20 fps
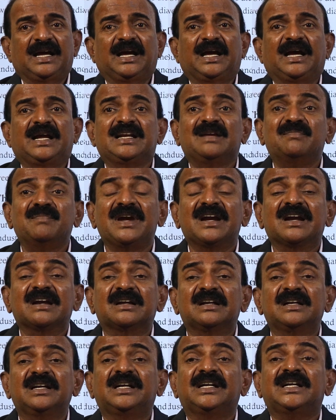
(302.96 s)
and
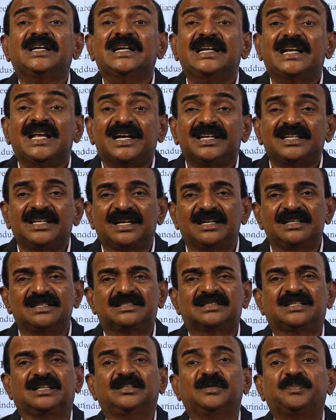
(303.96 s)
immediately
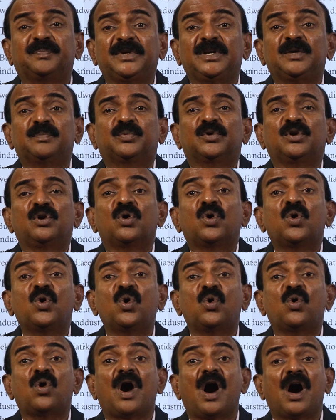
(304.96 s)
dozens of the people
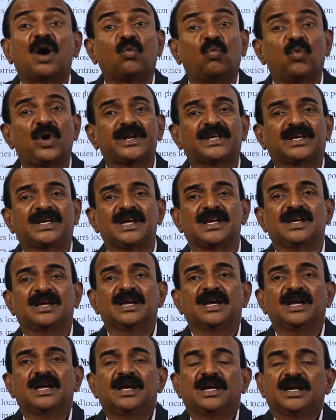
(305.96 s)
who are working
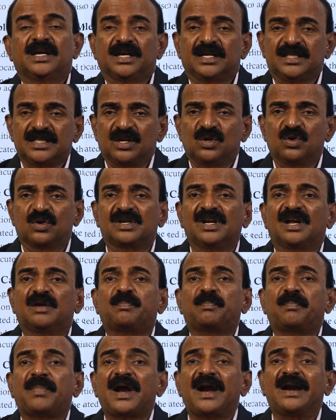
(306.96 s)
in the nuclear
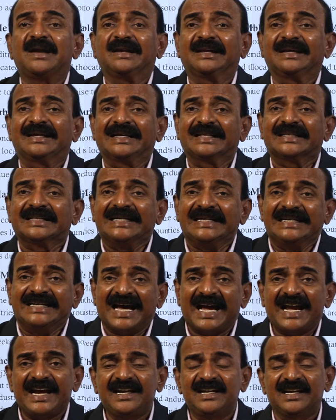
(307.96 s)
plant, they
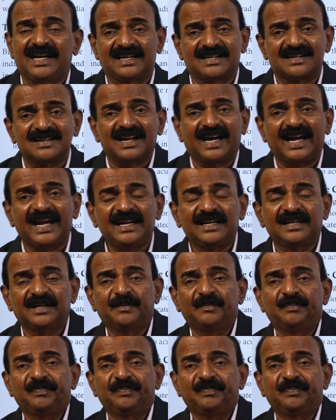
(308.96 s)
died at night,